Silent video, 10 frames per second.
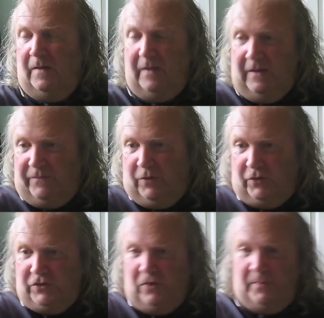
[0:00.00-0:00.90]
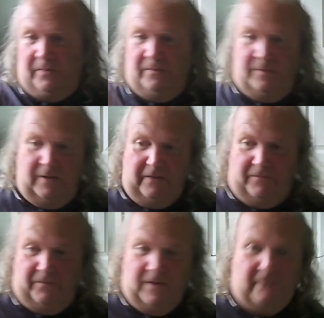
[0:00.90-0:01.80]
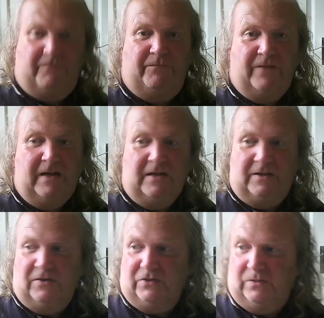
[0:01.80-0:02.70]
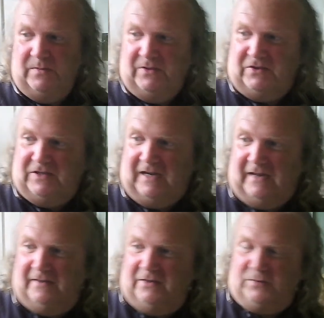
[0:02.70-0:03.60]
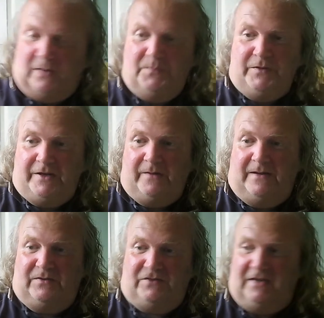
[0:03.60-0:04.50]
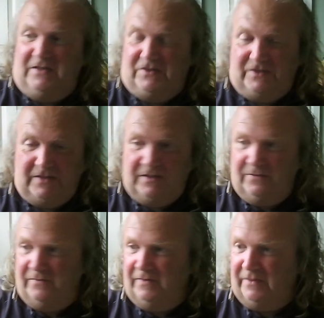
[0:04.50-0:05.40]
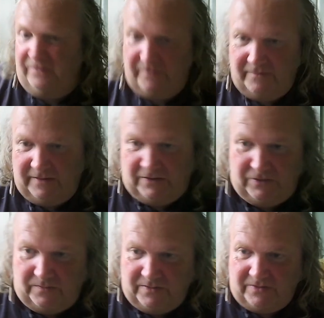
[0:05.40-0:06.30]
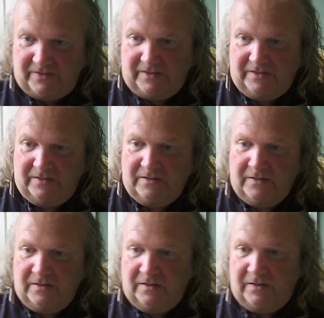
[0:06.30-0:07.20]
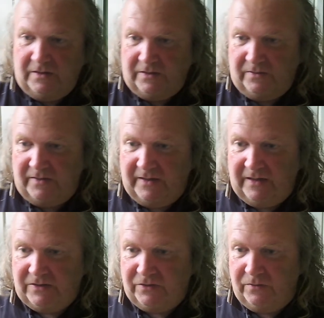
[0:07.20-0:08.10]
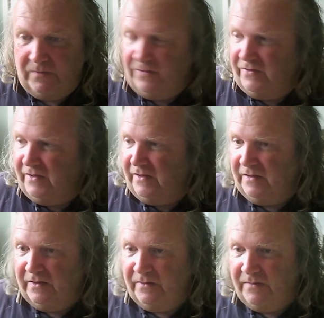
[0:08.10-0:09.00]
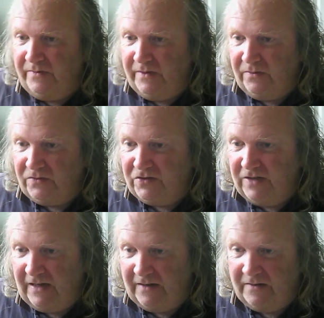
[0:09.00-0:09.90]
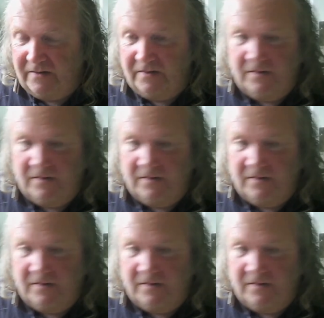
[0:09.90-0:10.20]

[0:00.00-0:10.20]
Right, I've caught up. I've, I've finally caught up with the chat. That's what happens when you go outside. You see, you don't you don't catch up with the uh, you don't catch up with the uh, with the old chat.